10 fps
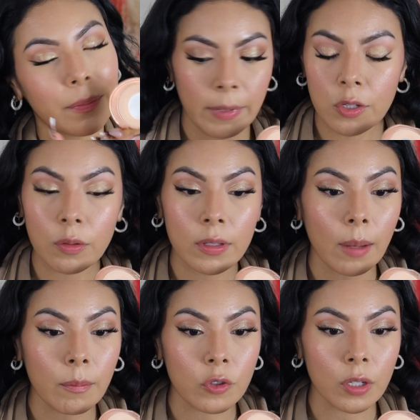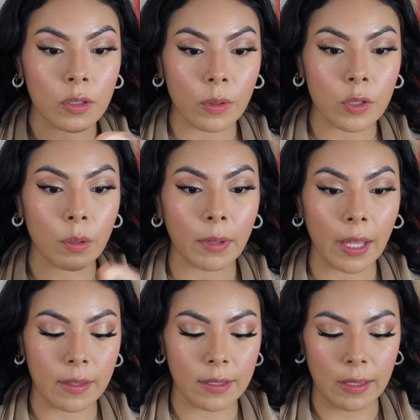I'm gonna do is I'm just going to
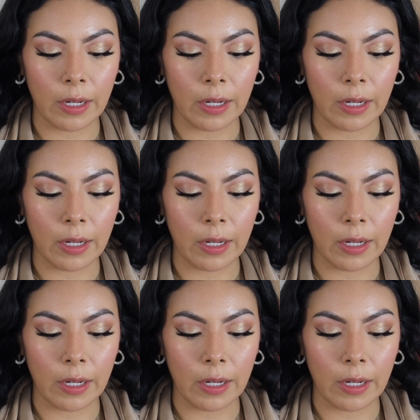apply this in the